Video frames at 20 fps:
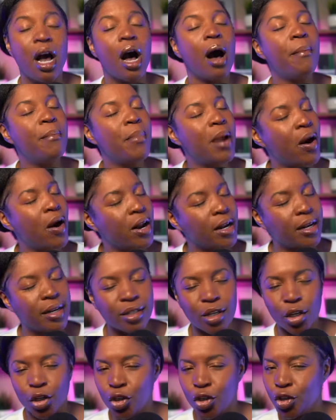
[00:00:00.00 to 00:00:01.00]

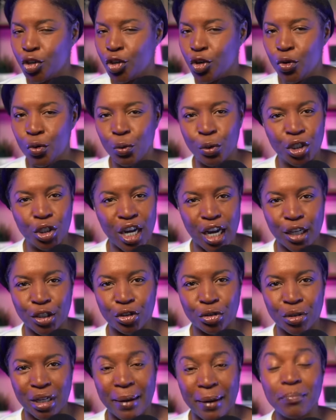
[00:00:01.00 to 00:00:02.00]
America's a huge
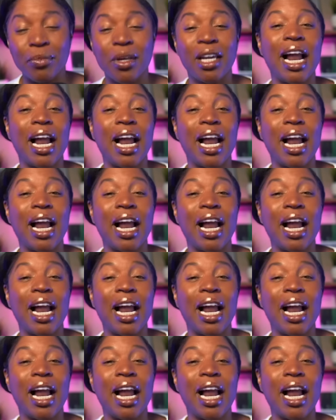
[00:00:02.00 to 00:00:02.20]
country,